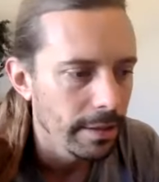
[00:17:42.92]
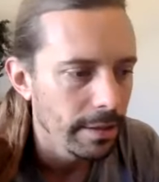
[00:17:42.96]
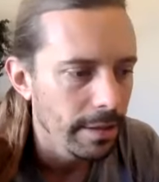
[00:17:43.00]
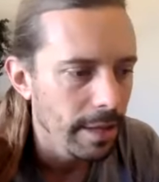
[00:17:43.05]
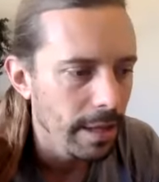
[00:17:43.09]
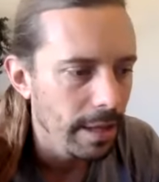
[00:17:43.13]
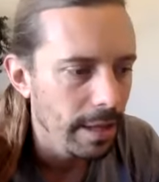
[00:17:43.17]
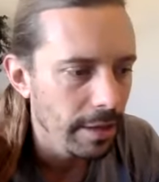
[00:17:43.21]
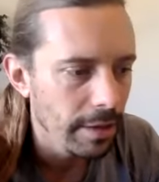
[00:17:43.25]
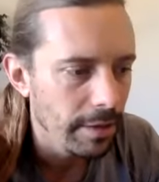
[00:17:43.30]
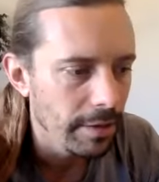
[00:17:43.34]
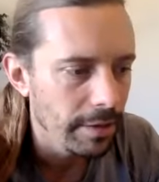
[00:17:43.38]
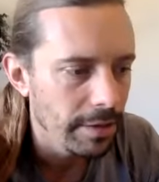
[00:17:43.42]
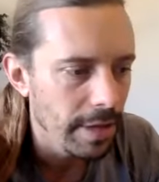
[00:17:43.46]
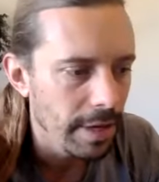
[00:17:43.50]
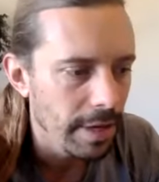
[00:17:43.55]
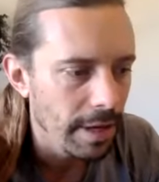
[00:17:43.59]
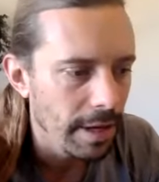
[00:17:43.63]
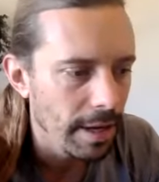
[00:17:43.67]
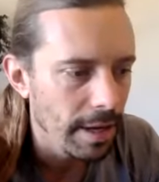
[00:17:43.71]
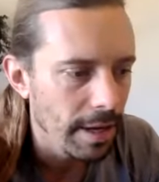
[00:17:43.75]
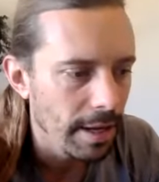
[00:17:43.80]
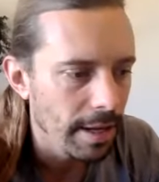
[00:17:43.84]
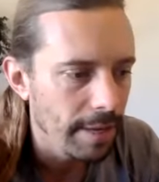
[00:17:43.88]
Take your
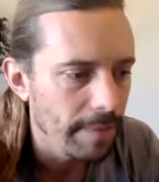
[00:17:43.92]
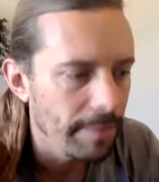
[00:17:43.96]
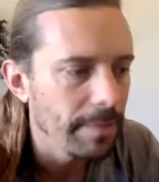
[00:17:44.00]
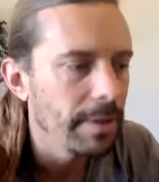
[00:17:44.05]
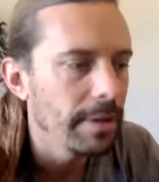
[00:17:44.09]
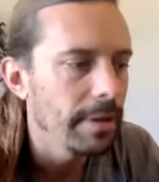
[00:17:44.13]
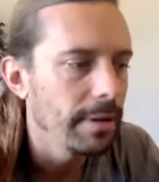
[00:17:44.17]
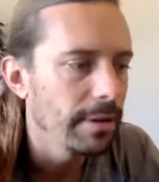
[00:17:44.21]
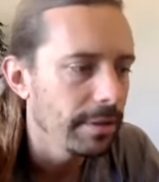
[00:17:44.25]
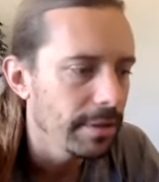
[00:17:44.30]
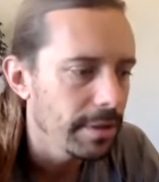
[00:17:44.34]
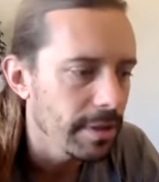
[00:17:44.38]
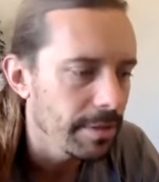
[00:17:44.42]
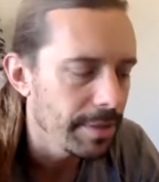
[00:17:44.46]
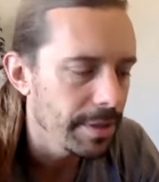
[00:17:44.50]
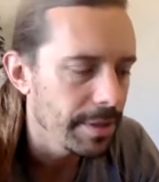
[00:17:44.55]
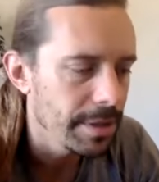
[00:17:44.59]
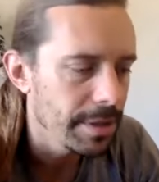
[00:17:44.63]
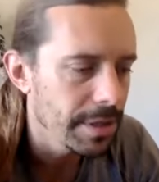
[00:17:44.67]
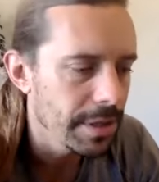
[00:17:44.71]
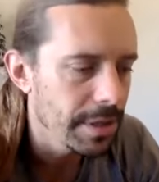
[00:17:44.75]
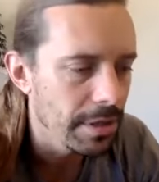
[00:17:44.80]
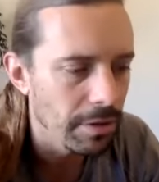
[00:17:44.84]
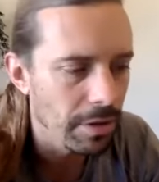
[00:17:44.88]
time. Some of you are
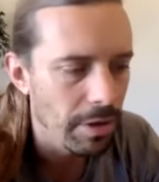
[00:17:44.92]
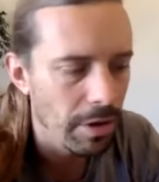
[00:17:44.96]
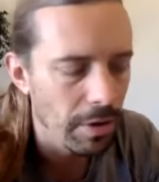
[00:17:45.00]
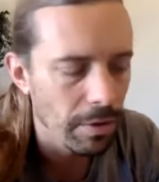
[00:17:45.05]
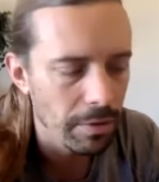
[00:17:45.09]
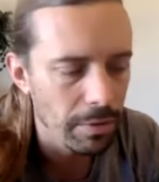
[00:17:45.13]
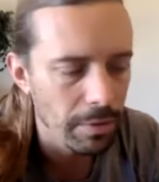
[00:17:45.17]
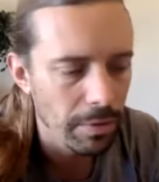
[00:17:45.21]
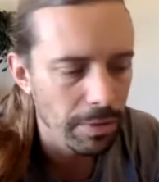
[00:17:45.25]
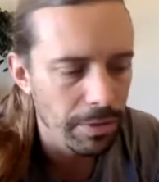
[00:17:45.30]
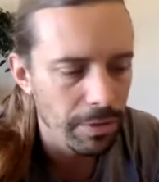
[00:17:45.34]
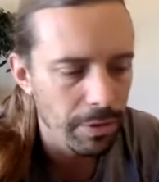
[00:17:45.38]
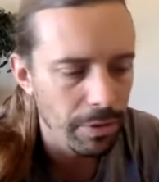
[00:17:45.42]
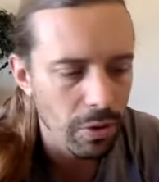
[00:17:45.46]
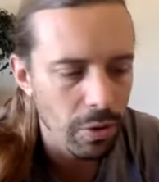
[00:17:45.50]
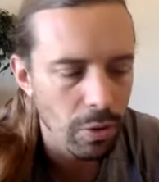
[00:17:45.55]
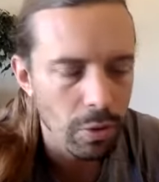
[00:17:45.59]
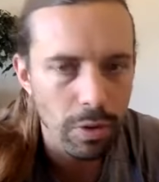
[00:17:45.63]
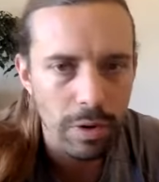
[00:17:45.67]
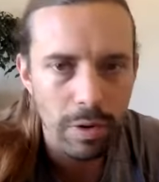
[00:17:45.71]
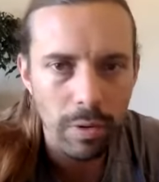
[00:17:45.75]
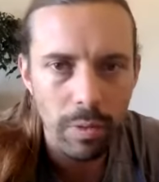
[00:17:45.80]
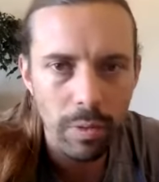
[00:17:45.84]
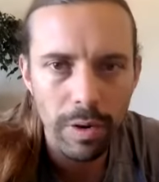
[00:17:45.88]
still going with your
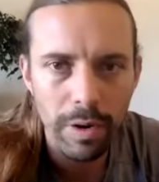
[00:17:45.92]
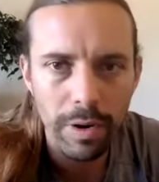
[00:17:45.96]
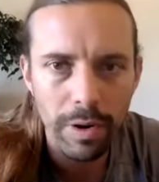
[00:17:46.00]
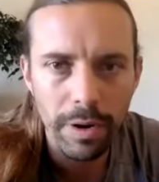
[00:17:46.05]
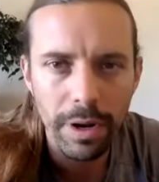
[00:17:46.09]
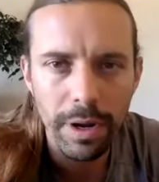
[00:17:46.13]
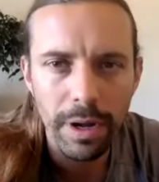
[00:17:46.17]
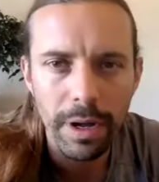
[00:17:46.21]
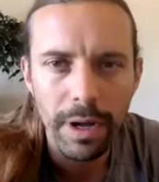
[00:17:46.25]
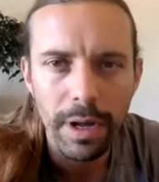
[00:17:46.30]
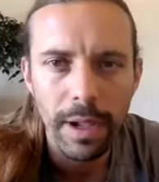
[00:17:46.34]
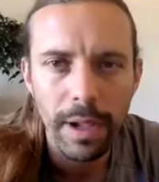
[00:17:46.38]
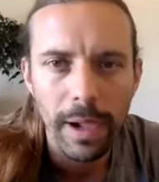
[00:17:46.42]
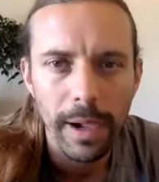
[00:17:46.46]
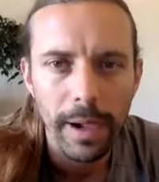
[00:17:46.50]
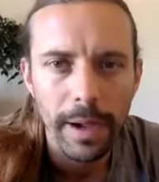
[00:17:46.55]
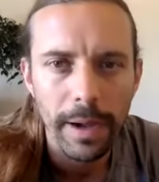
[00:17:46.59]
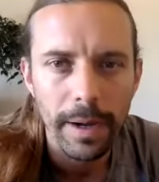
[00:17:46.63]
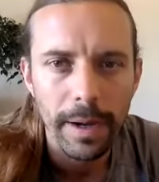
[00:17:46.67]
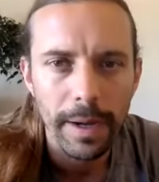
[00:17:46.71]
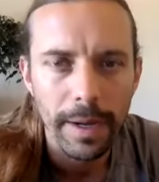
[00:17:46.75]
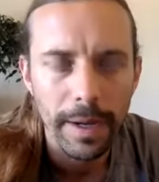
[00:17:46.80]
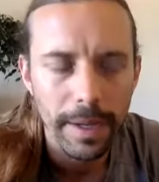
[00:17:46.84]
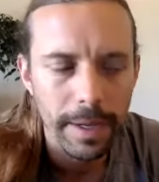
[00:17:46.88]
core work.
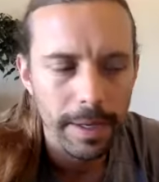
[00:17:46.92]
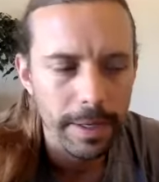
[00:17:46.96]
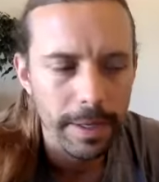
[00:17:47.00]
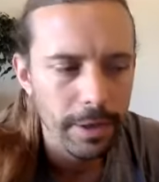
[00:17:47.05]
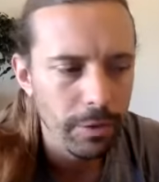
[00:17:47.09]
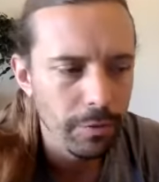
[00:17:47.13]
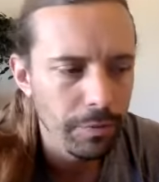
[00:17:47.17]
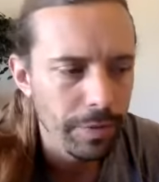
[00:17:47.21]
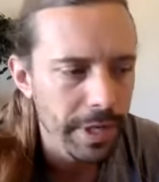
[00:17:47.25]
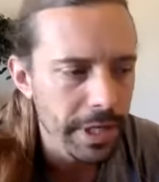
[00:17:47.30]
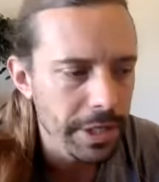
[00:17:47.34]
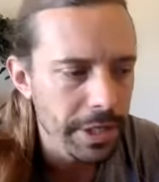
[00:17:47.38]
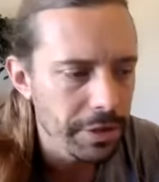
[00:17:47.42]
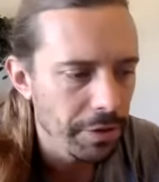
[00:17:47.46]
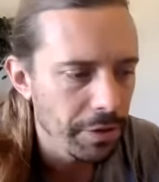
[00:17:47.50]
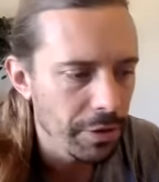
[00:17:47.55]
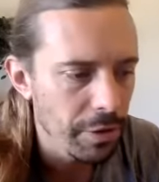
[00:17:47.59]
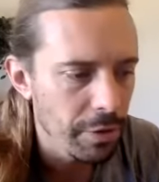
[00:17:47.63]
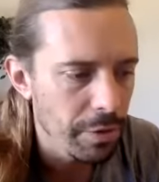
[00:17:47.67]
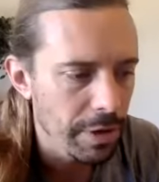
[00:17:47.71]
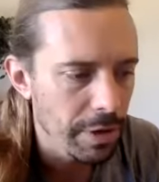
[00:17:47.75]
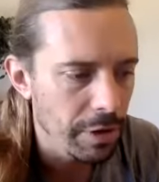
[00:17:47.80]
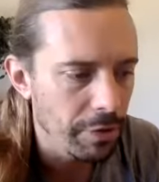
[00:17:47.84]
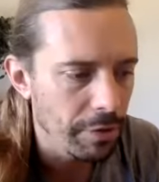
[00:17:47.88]
You reach
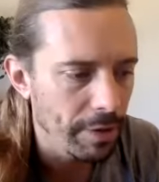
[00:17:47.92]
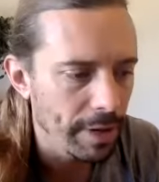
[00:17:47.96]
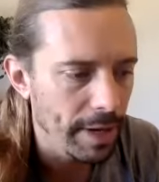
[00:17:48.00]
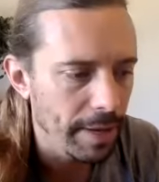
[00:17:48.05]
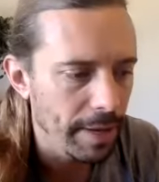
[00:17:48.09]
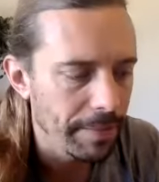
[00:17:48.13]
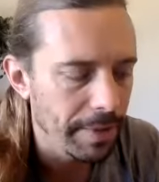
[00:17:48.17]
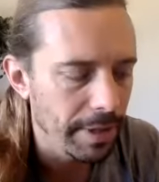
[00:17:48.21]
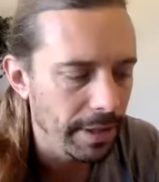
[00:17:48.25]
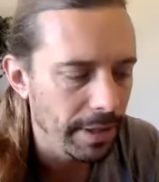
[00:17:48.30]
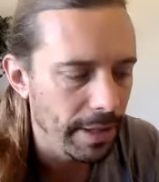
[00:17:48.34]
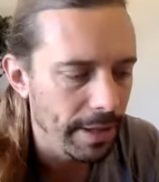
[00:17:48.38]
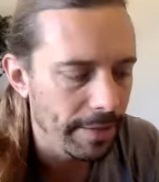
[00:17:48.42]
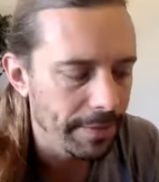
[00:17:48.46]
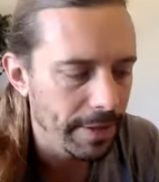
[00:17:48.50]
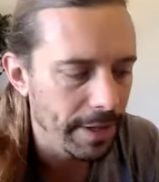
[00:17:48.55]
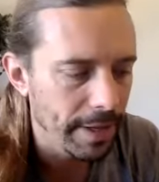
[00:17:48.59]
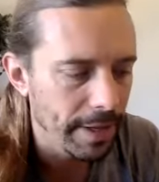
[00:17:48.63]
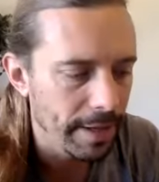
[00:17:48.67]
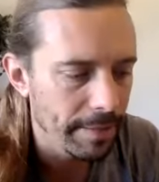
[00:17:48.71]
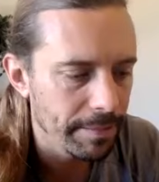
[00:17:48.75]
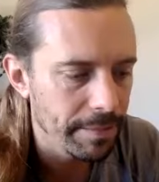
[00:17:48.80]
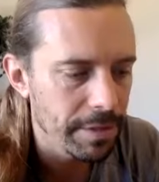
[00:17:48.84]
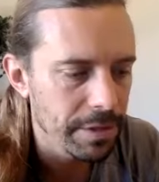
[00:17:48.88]
through and grab the left
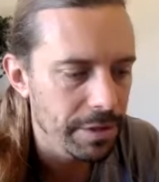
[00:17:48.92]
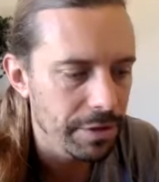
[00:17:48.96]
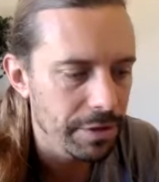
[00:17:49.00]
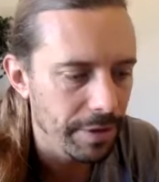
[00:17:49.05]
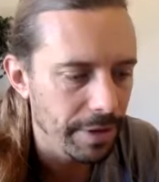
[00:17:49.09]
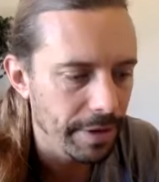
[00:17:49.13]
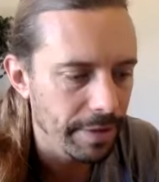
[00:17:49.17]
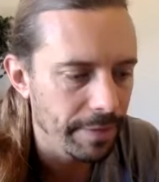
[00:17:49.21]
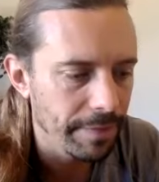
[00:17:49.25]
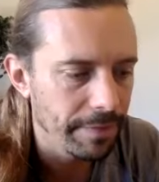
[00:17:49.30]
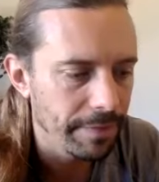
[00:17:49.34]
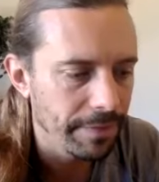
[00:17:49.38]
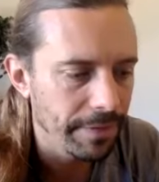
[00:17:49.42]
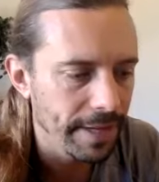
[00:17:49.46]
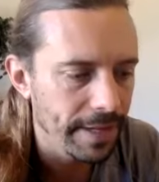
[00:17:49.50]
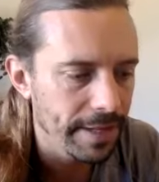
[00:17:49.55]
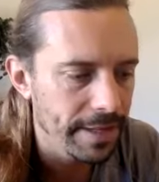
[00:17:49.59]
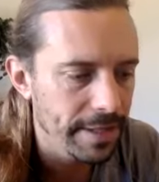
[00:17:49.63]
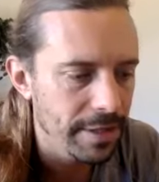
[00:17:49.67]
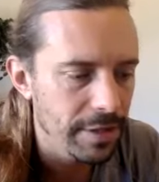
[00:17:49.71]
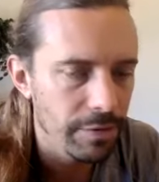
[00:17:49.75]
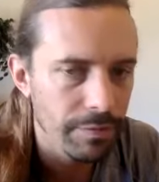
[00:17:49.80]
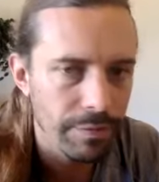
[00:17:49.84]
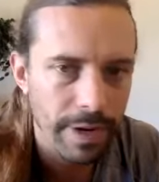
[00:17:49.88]
hamstring,
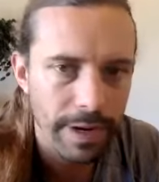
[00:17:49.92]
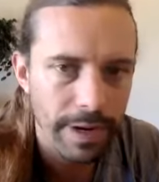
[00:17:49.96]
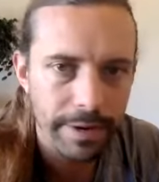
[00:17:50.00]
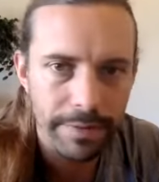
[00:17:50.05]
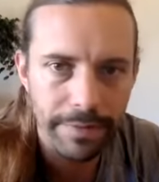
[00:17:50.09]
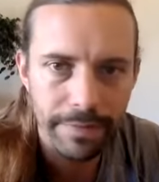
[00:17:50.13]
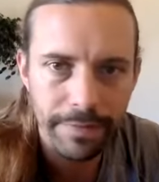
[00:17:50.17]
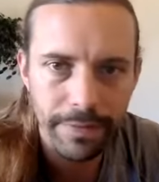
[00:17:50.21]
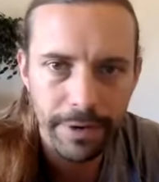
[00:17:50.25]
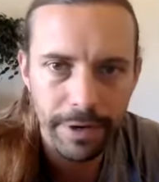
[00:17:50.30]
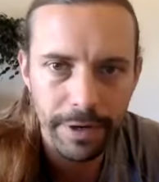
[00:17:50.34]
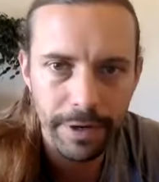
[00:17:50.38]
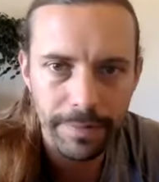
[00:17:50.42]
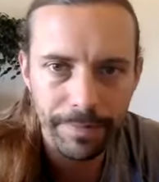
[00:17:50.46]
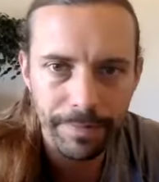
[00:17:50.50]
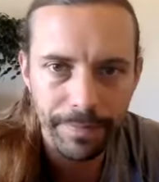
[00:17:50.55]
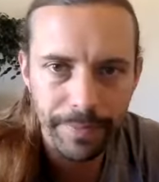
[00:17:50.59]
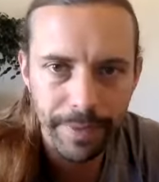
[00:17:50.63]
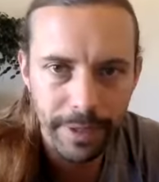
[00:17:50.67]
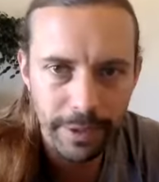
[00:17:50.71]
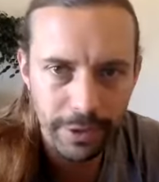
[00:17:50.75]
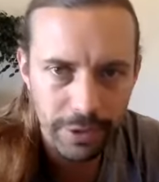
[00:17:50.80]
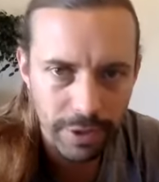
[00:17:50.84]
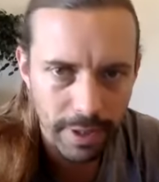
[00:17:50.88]
flex the right foot.
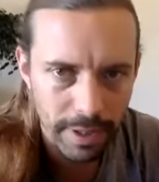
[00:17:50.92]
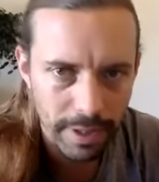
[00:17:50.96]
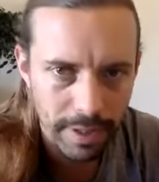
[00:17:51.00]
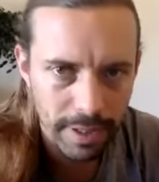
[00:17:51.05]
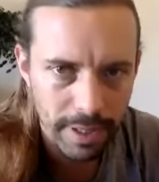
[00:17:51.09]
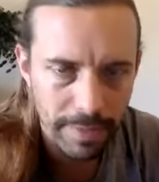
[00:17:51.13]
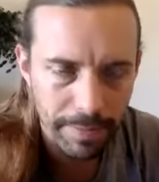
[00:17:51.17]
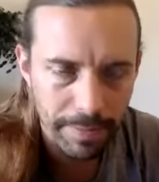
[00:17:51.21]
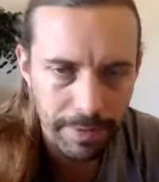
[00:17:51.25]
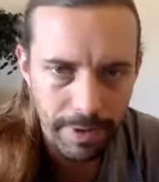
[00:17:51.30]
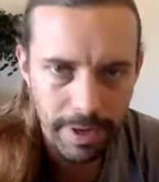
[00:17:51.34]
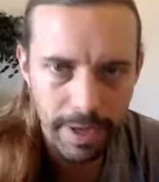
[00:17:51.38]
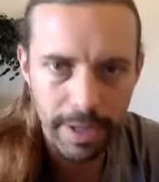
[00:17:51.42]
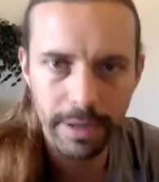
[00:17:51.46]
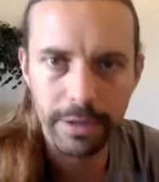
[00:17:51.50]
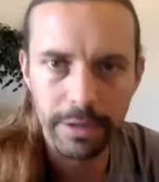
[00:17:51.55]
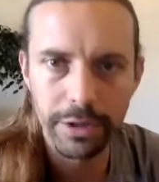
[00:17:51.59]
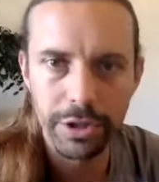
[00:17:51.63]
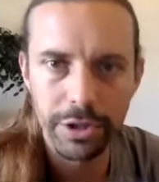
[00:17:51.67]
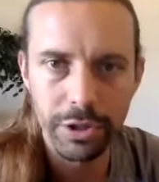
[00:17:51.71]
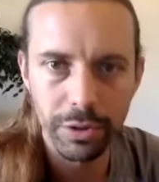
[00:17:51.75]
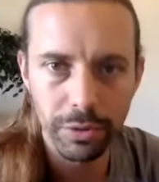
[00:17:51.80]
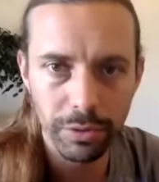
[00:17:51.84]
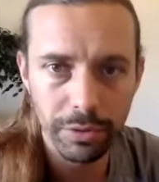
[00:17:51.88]
Try to keep your head
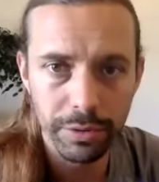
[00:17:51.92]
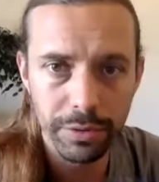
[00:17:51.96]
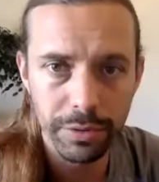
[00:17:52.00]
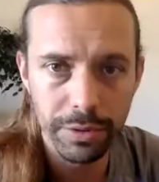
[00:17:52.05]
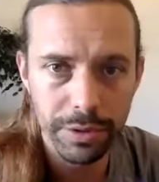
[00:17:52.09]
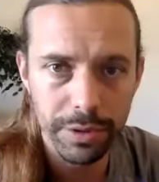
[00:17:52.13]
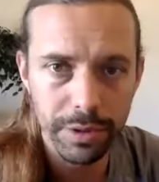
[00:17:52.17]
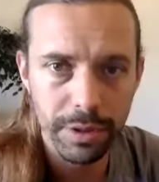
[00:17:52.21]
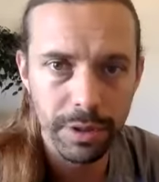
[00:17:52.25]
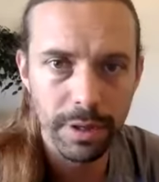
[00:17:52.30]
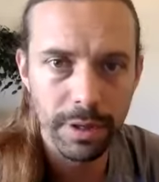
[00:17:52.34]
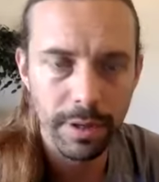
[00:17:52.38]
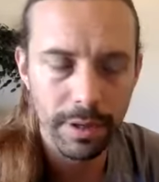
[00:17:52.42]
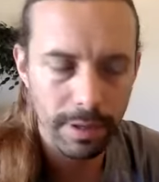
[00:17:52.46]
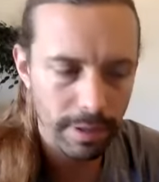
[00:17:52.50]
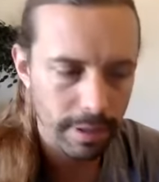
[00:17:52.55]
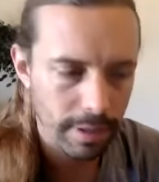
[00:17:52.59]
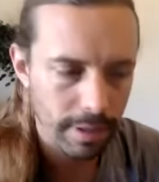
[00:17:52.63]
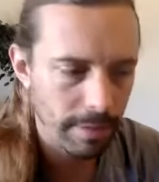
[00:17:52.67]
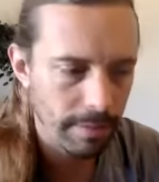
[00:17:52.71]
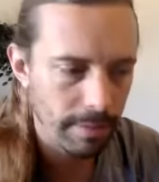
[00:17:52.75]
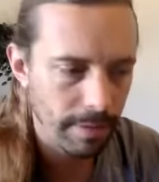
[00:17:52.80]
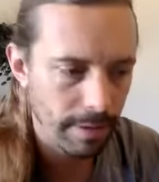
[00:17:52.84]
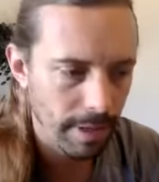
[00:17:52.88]
and shoulders,
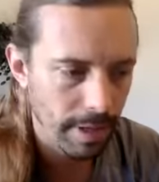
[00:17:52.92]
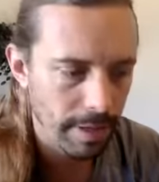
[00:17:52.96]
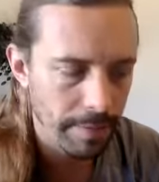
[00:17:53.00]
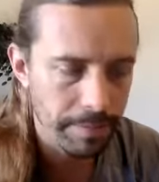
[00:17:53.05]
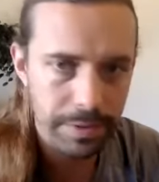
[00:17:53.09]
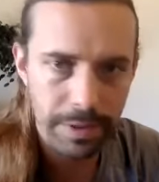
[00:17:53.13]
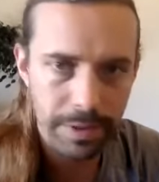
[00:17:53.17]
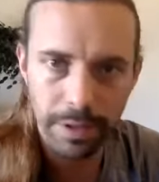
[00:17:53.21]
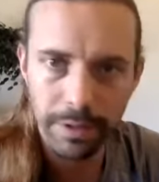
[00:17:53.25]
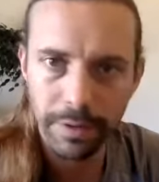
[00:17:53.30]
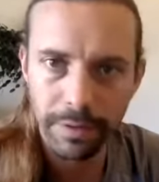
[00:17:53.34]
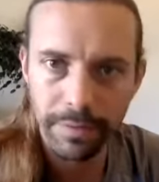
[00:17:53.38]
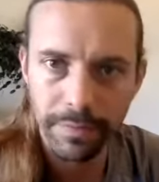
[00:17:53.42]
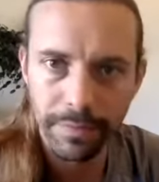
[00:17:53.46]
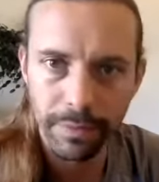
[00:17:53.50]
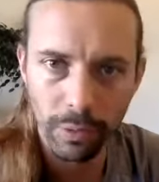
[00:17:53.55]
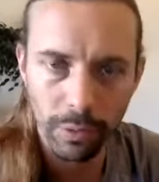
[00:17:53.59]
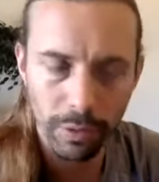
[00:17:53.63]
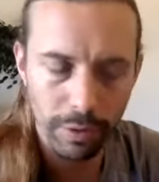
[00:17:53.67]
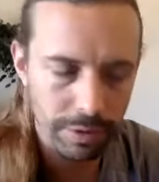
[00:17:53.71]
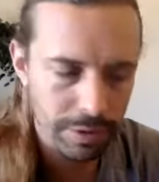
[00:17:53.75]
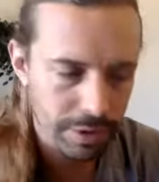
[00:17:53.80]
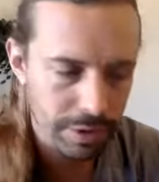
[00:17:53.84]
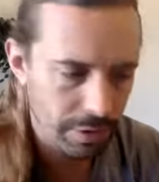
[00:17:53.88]
hips on the floor.